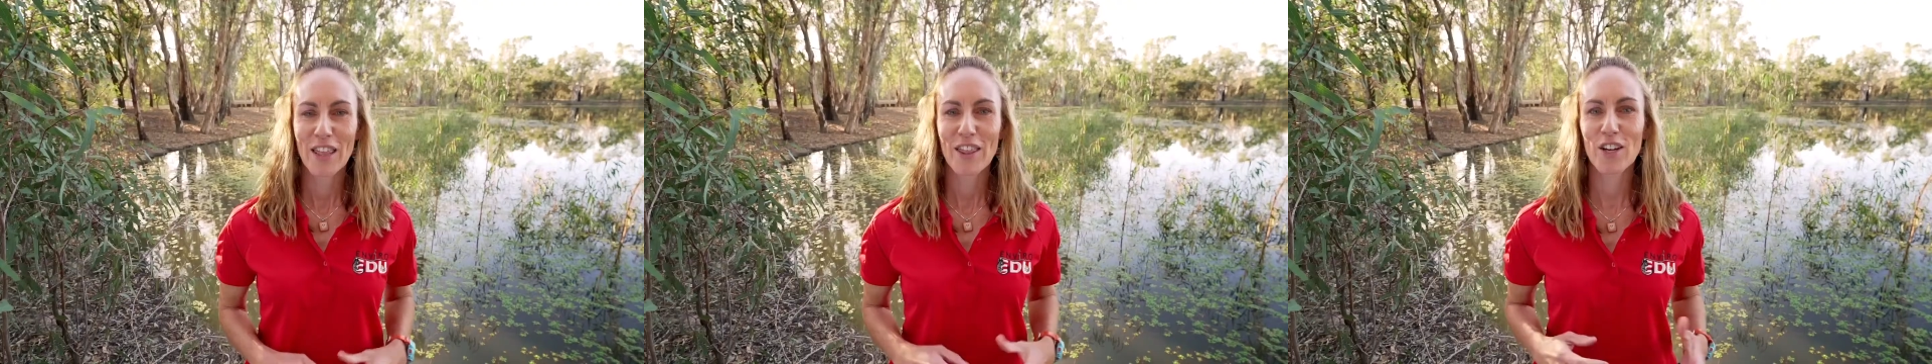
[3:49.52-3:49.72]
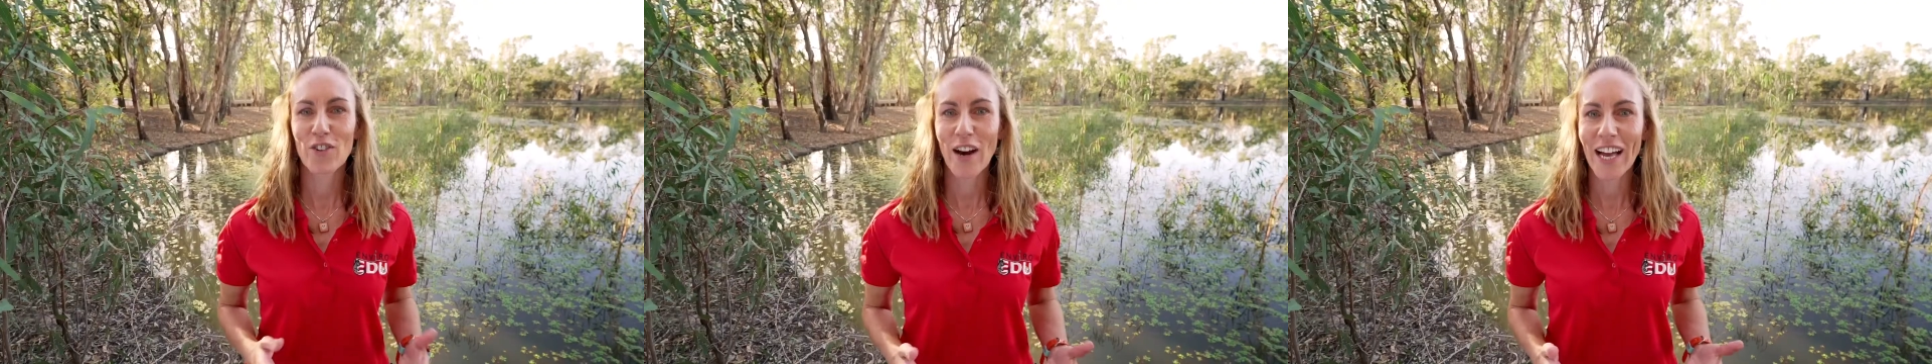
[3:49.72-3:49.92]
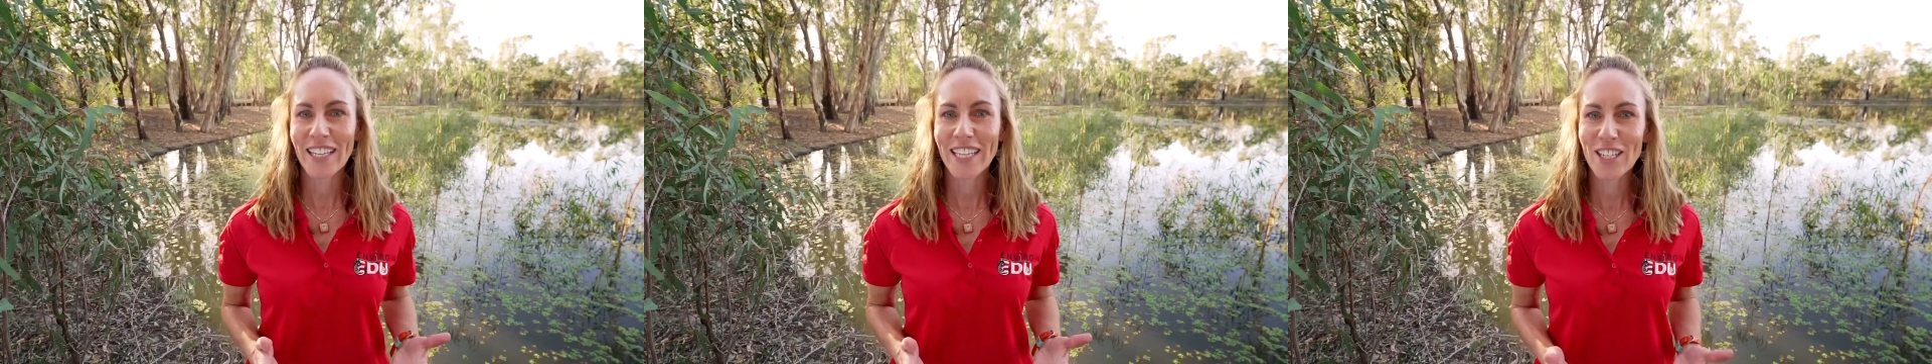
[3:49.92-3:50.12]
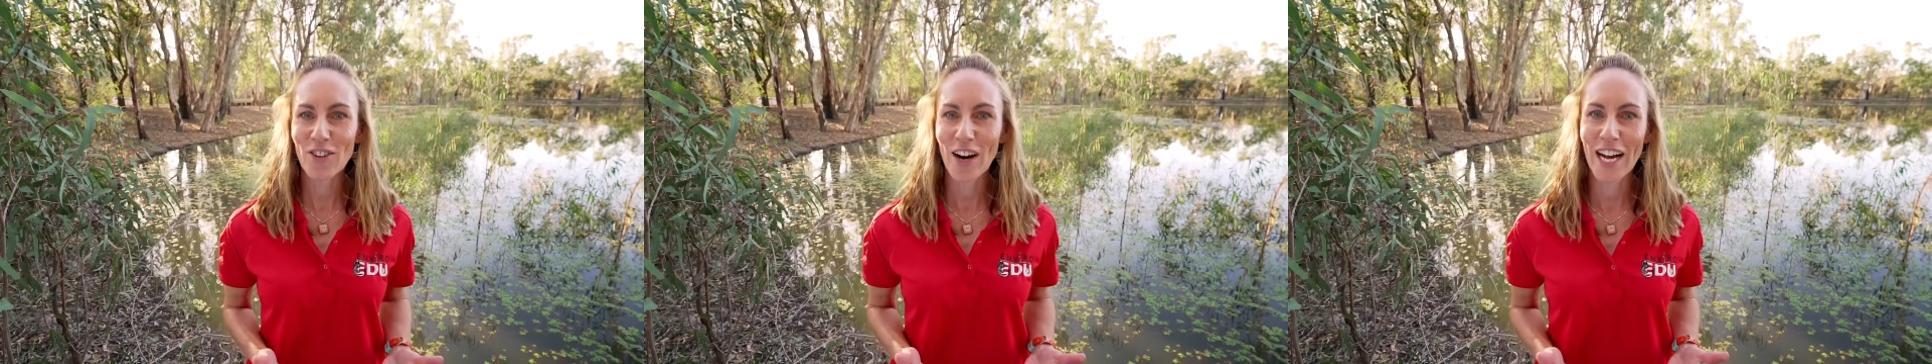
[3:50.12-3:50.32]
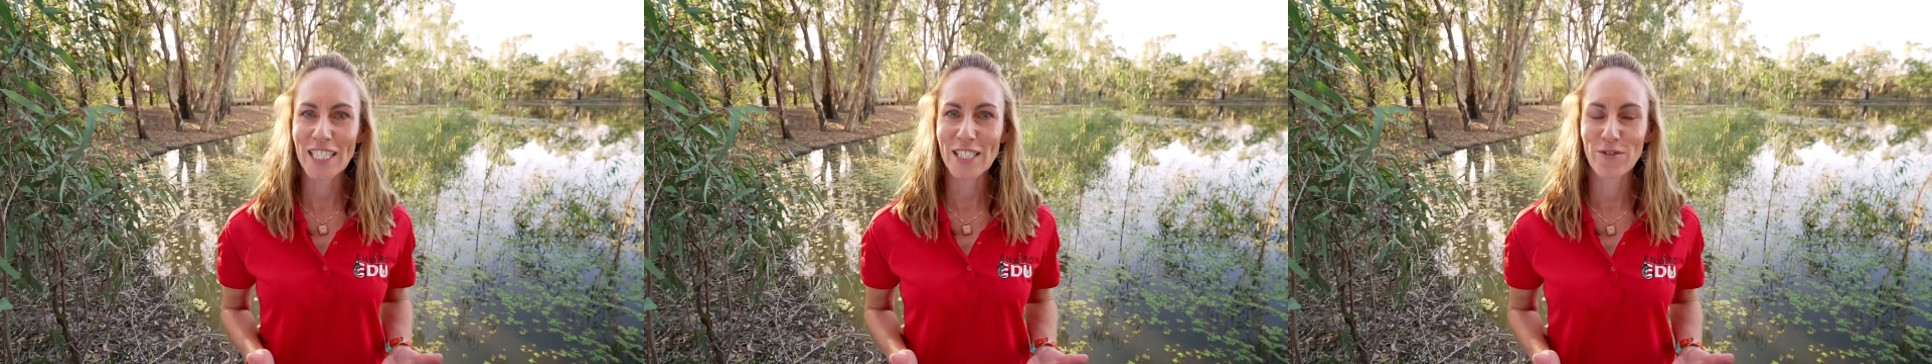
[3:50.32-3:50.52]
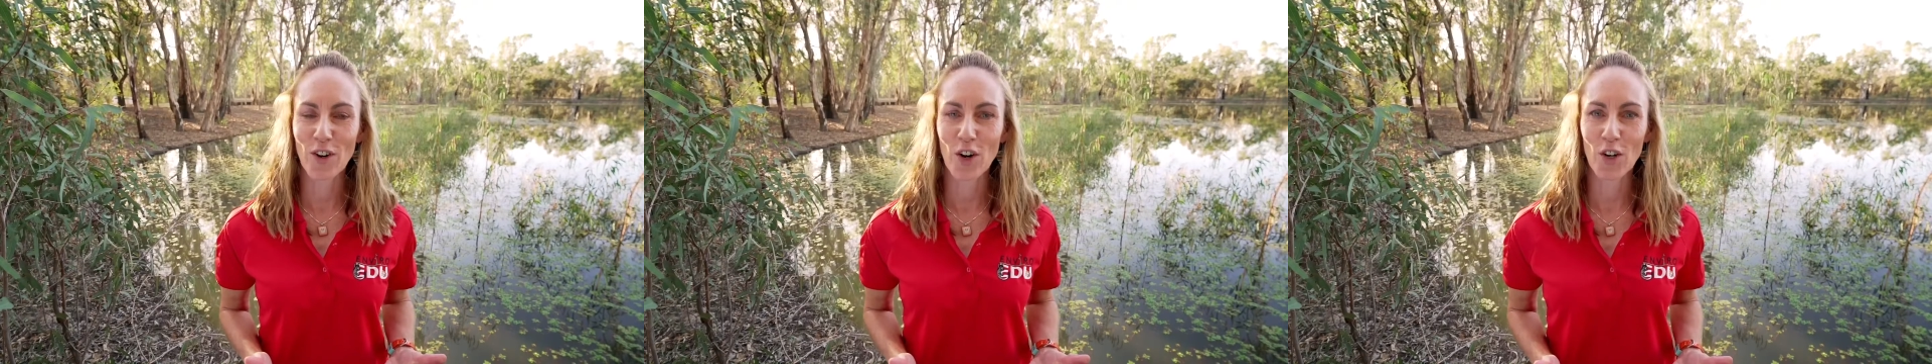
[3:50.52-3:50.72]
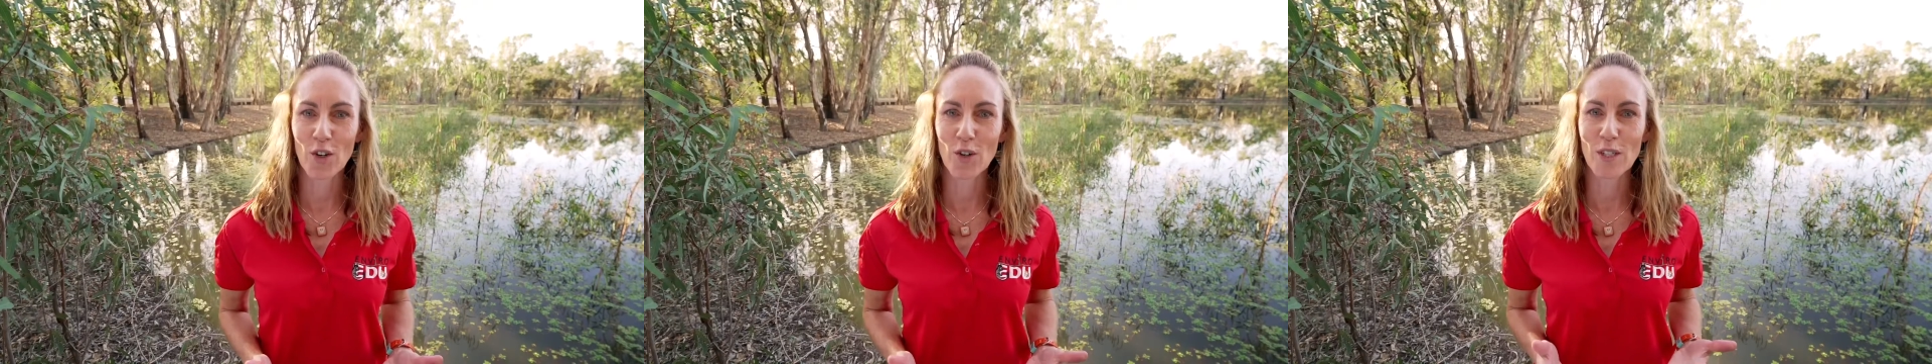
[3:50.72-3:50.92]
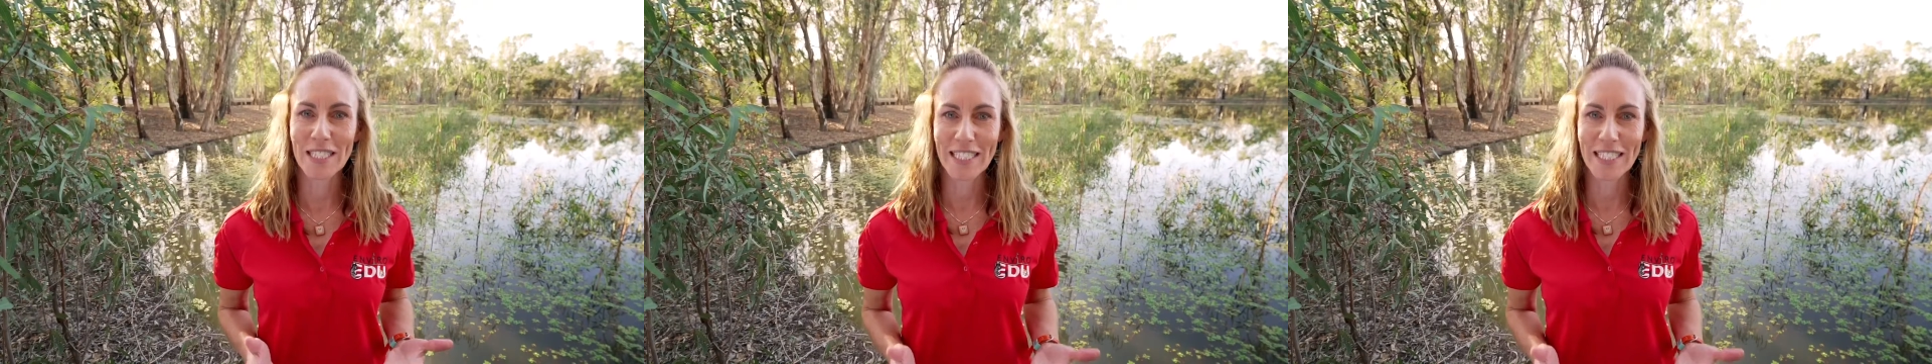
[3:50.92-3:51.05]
The growling grass frog, or